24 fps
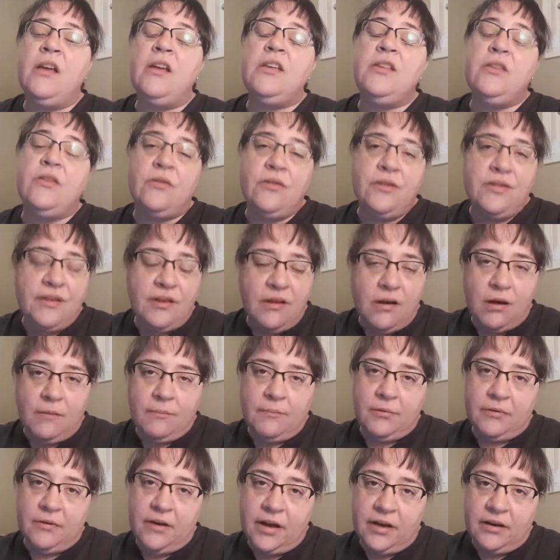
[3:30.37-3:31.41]
You're the
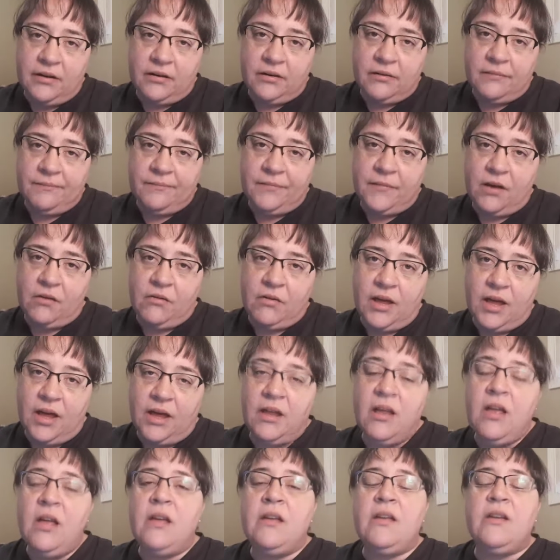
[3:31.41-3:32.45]
operator,
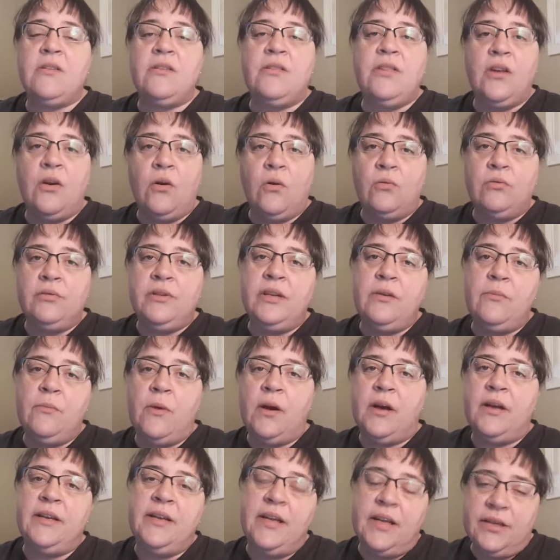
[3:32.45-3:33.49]
okay? You're the only
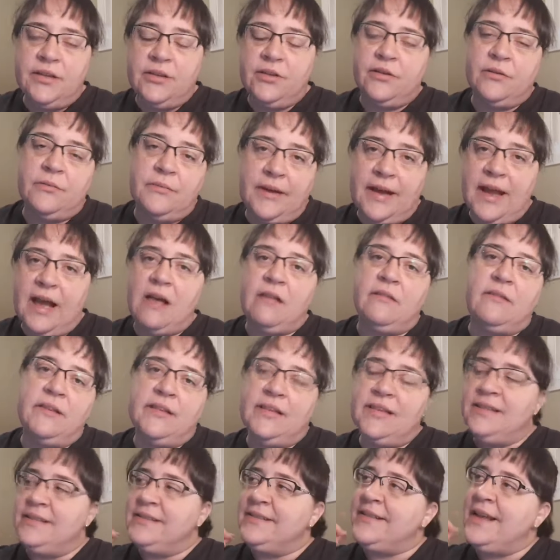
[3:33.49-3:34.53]
one in your
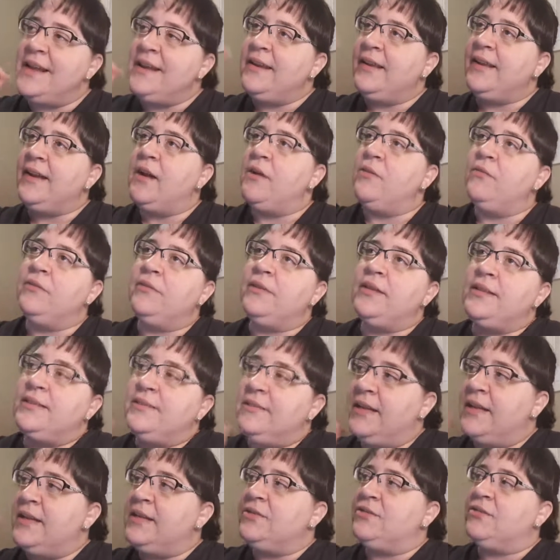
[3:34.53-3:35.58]
reality sending out these
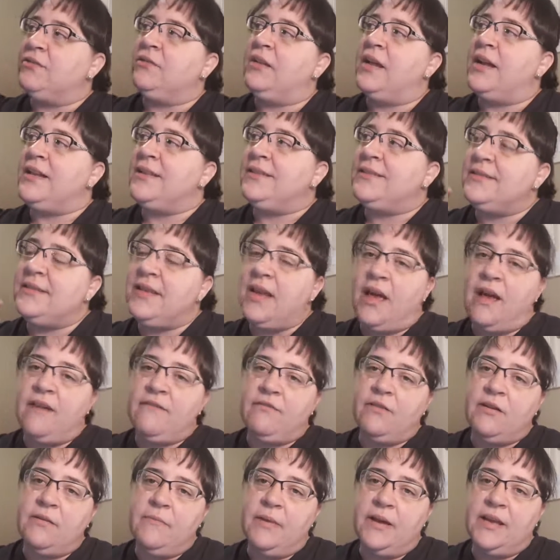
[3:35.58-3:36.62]
laser lights to
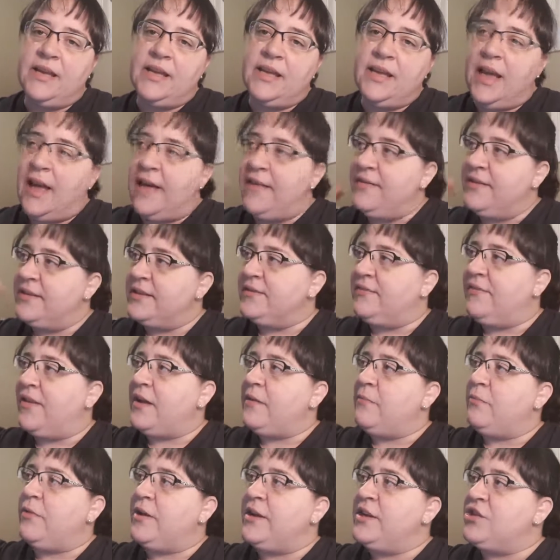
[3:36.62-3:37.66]
everybody and this
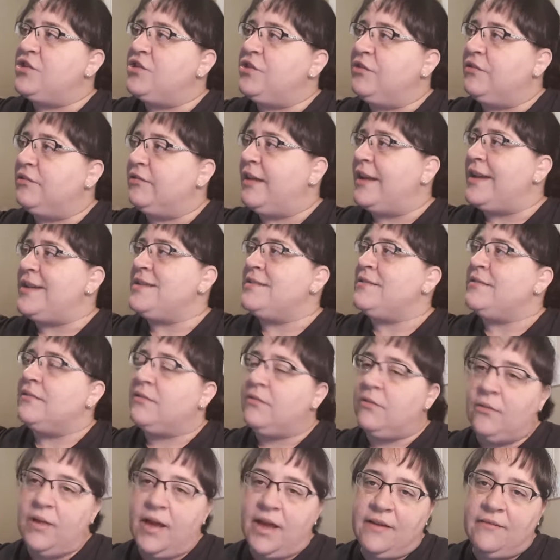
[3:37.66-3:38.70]
vibrational light,
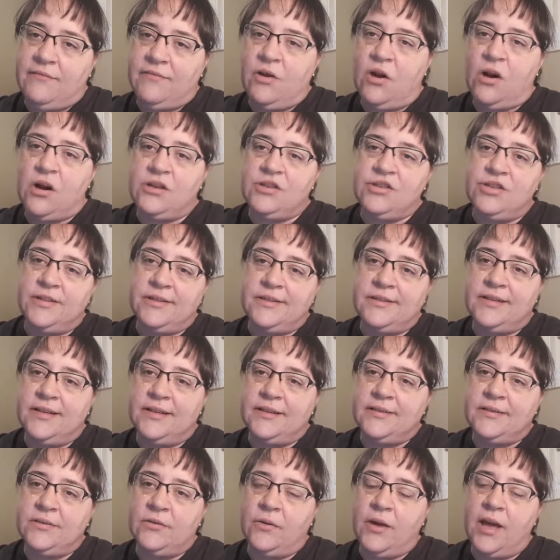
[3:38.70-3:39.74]
okay, of
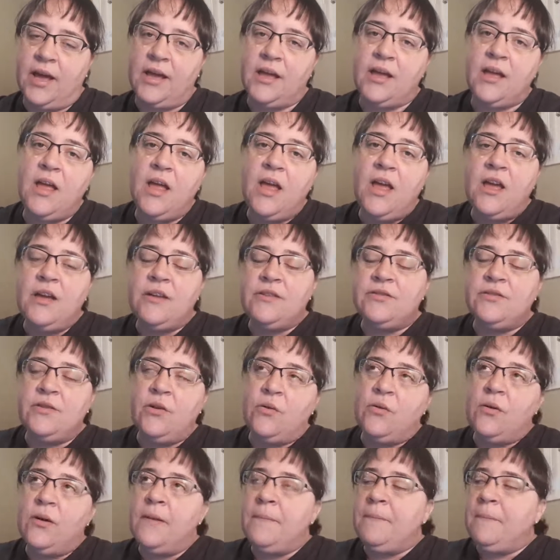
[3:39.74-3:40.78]
consciousness, okay?
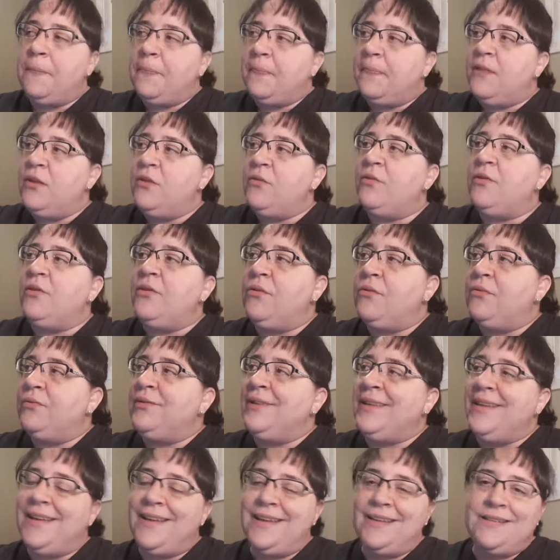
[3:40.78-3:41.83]
So you can
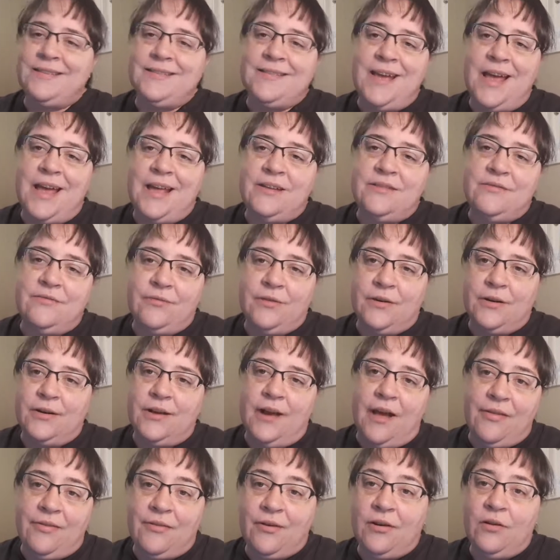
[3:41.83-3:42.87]
only intend for
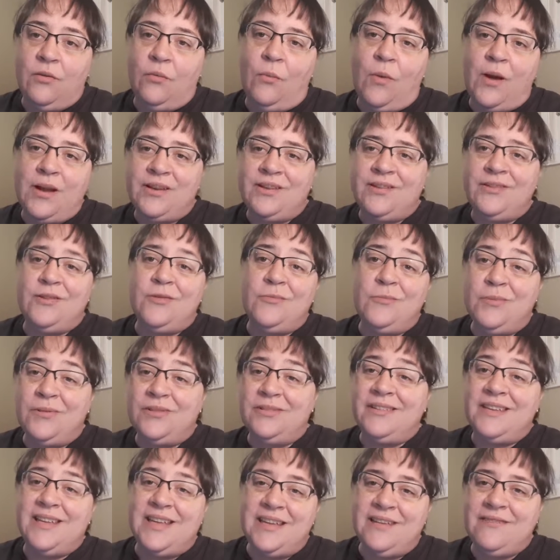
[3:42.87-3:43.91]
another what you
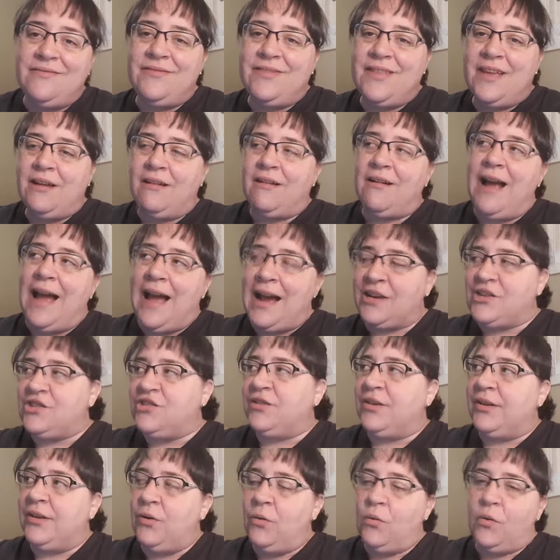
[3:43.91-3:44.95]
believe they are
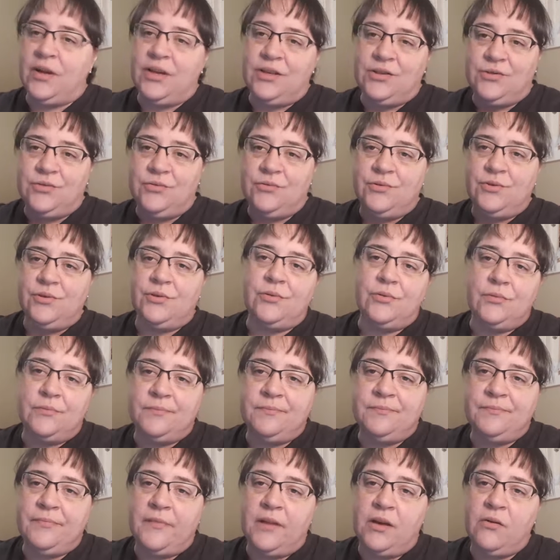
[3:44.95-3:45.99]
actually going to do,
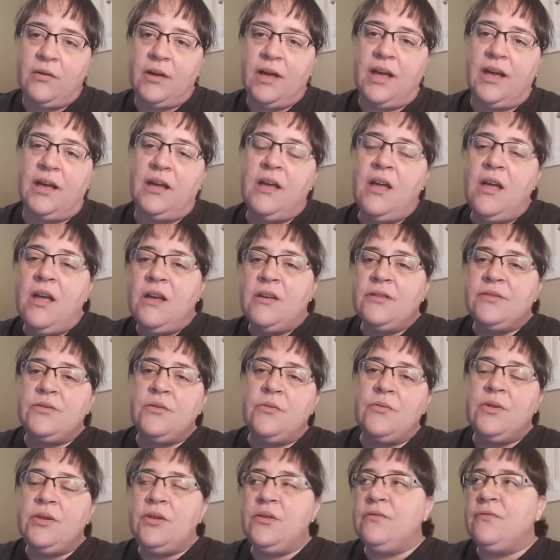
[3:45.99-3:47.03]
okay?
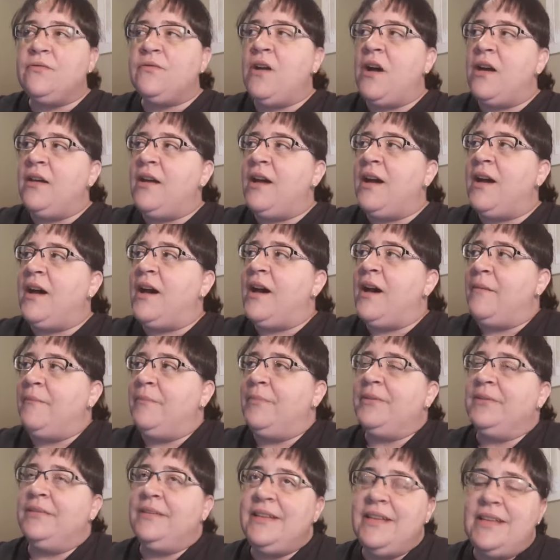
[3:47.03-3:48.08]
So you've got to
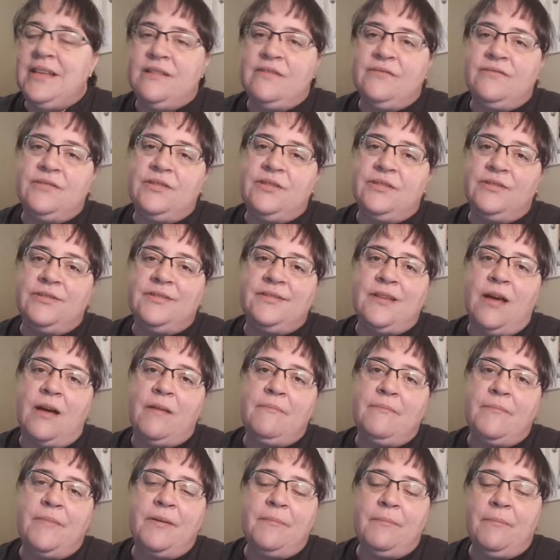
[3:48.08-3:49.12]
believe to
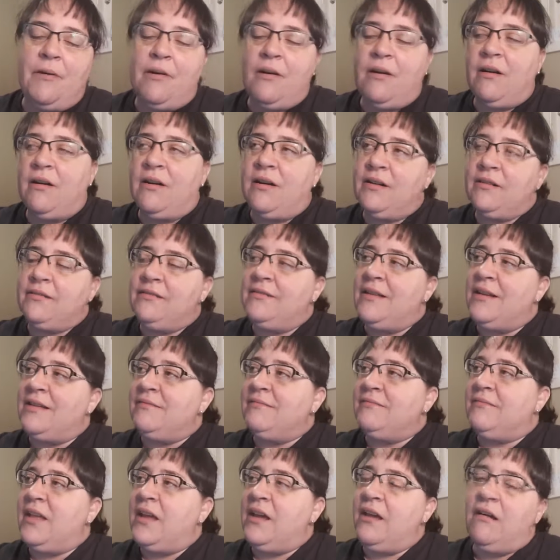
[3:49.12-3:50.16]
some part
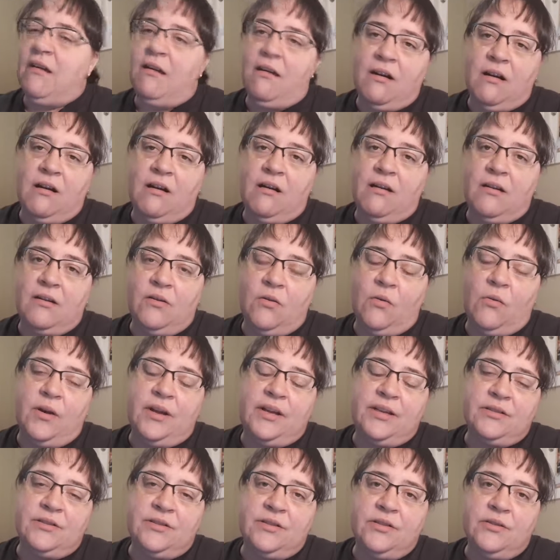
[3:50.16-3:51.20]
that they are
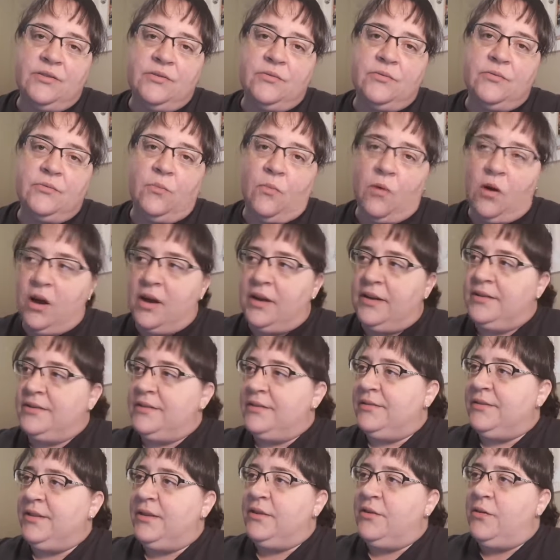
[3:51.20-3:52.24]
going to
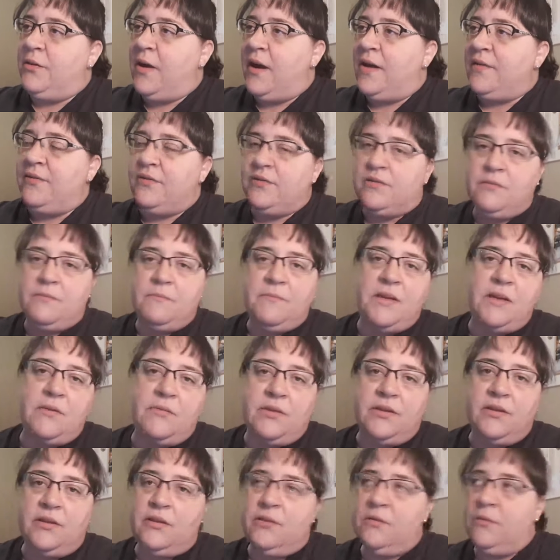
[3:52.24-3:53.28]
want, you know, either to be
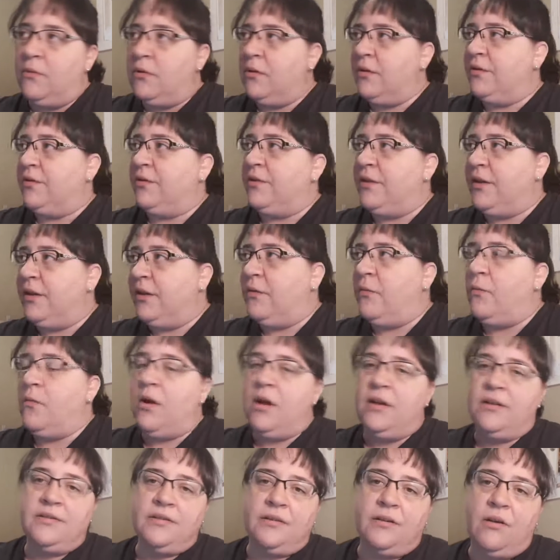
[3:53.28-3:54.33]
with you or they're going to
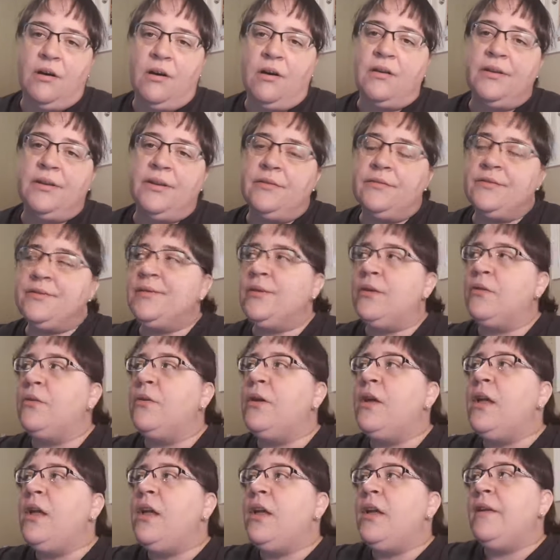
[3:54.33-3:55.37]
want to call you.
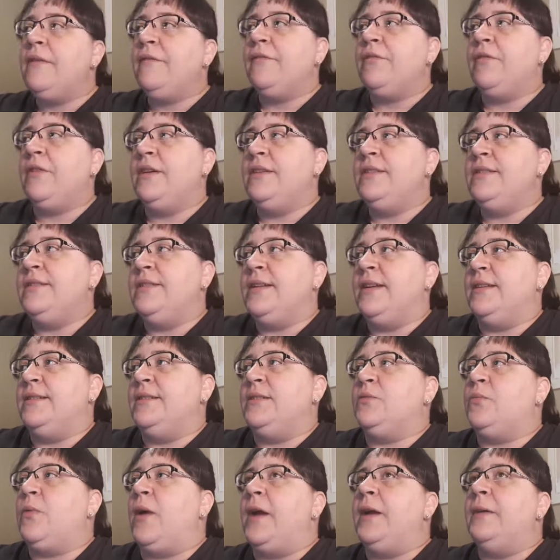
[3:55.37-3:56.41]
So for
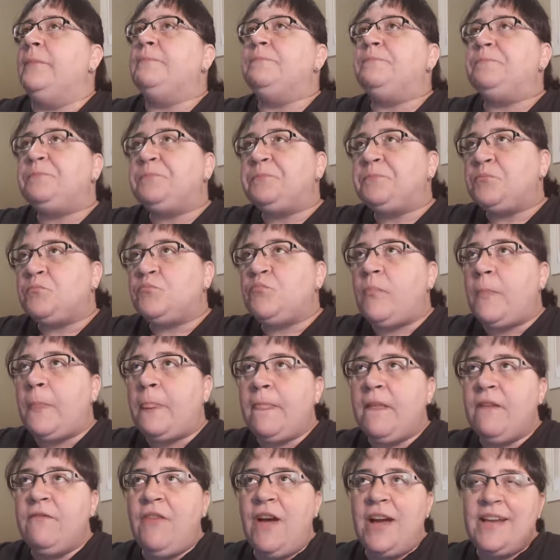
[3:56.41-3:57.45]
instance, right,
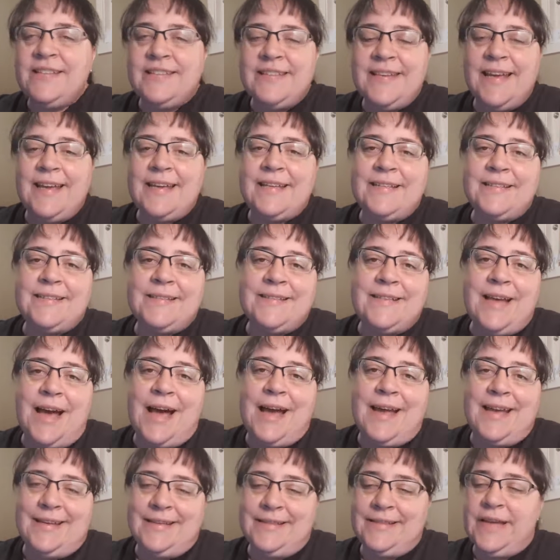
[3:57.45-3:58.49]
if I say
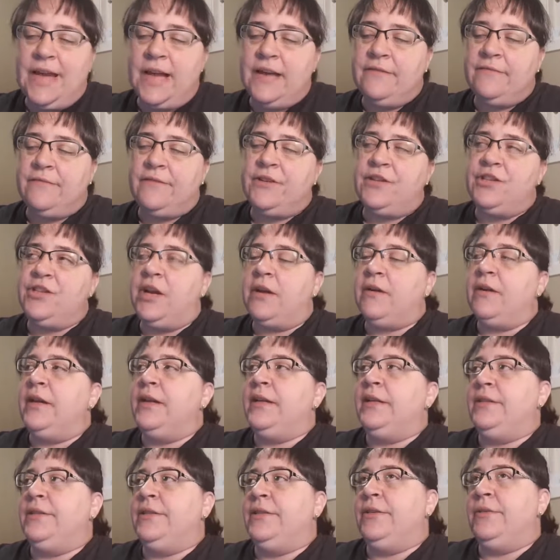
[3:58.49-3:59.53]
I intend for
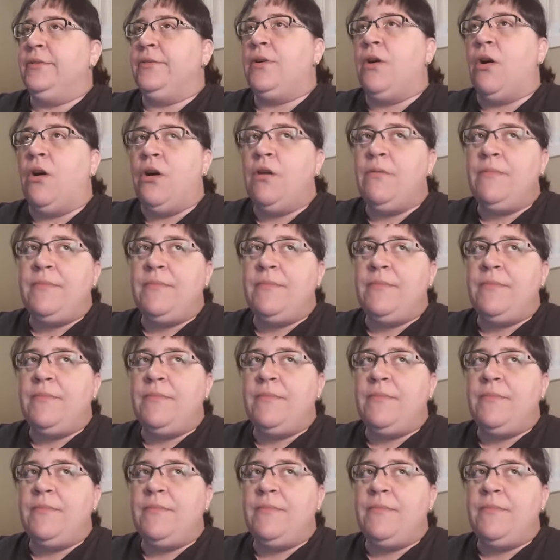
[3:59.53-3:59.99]
Jerry to call